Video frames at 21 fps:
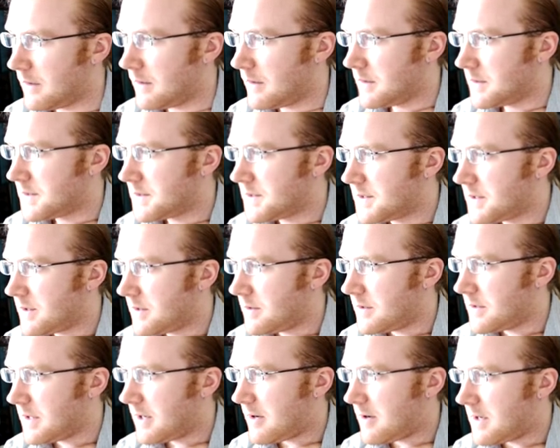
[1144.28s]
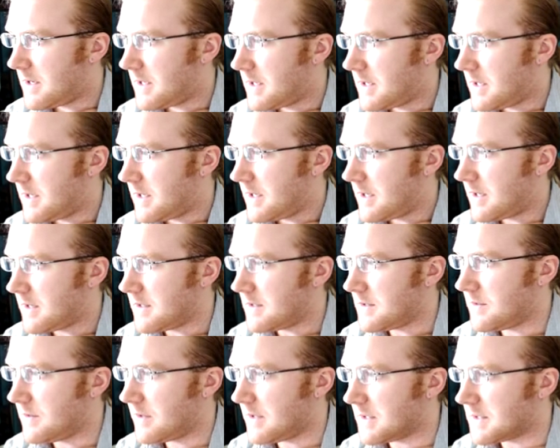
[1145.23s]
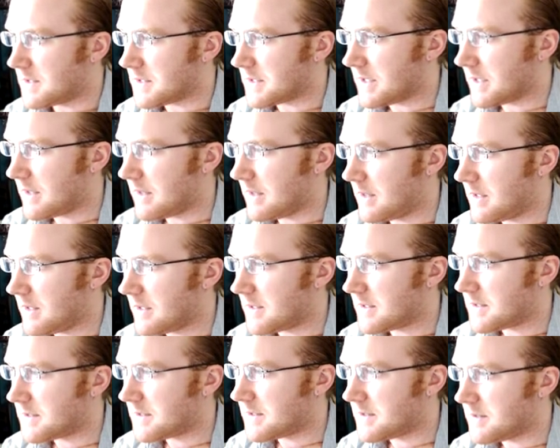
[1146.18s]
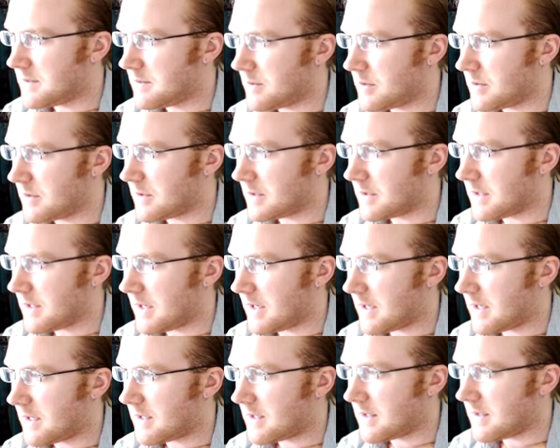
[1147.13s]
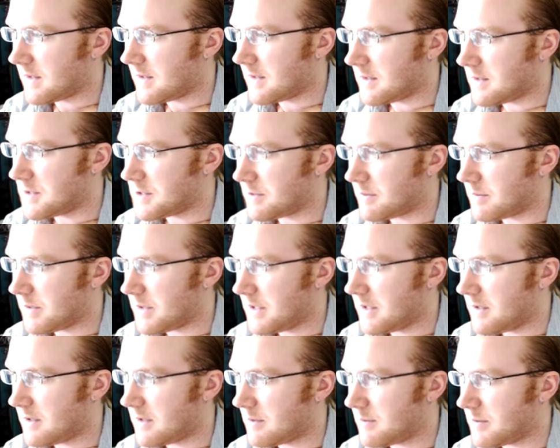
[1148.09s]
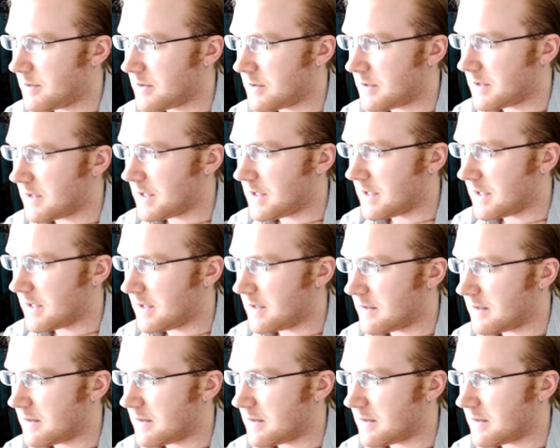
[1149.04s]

So now I can do things like this to poke at that, and then jump here to poke at that.